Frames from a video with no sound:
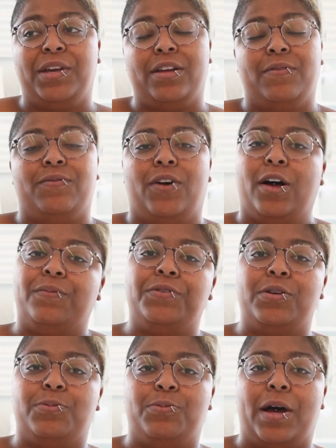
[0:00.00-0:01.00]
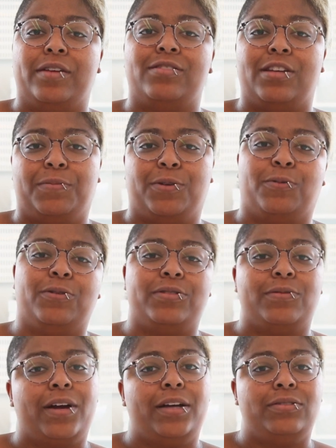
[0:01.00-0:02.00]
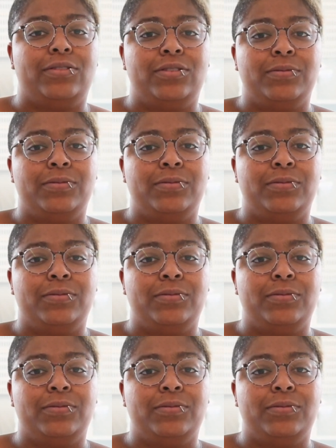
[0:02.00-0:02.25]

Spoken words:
get involved as summer rolls around.